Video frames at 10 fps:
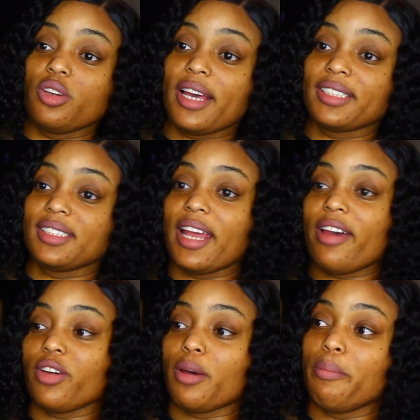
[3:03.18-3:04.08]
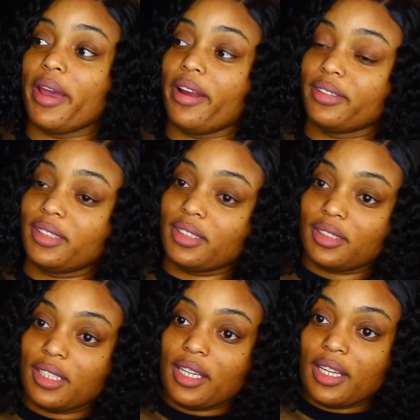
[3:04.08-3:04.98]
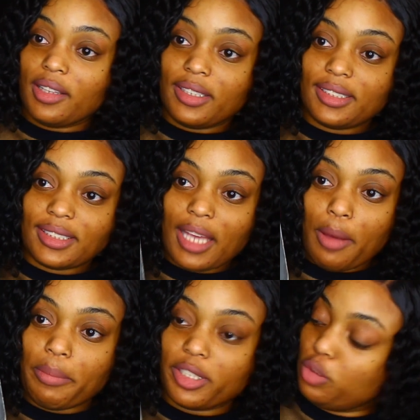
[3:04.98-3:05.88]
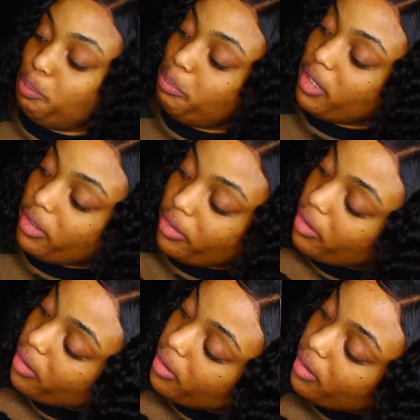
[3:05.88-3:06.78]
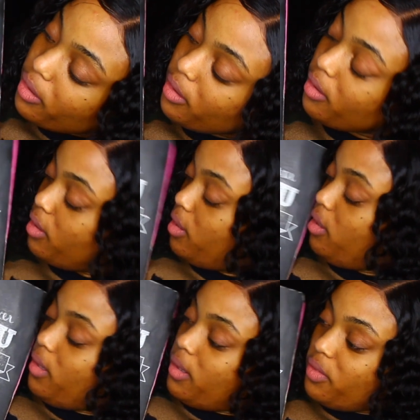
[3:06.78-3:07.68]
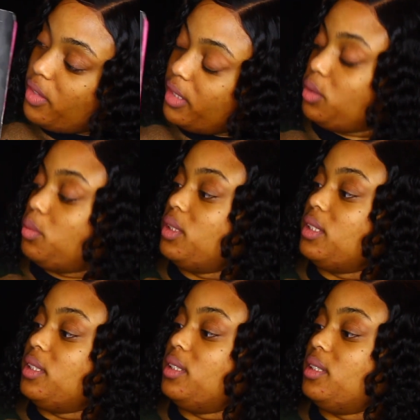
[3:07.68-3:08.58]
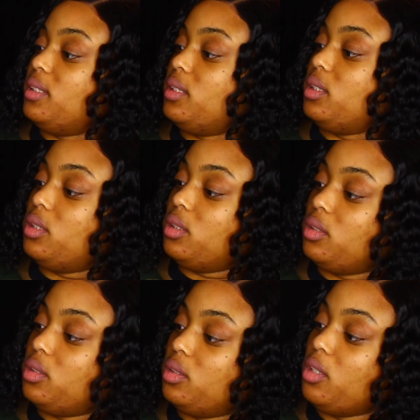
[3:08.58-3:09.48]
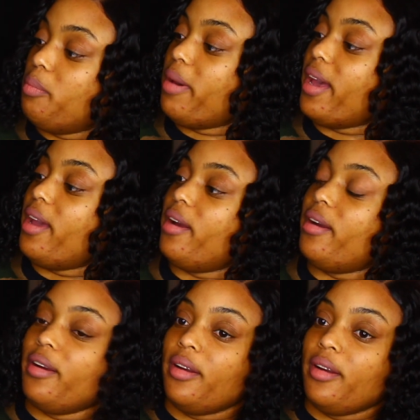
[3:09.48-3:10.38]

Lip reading: guys can have a comparison, this is how much bigger this one is compared.